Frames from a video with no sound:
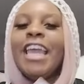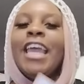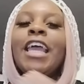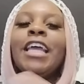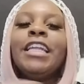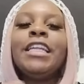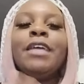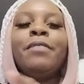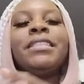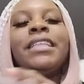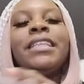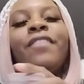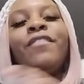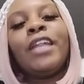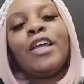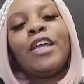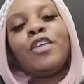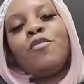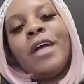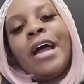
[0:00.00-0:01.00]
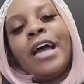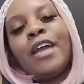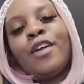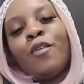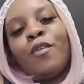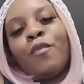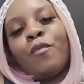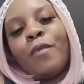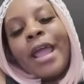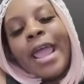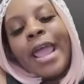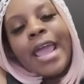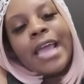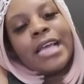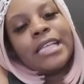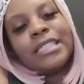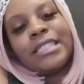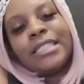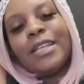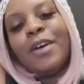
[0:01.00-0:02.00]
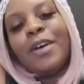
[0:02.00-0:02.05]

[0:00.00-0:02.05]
They're because they feel like you got them racks.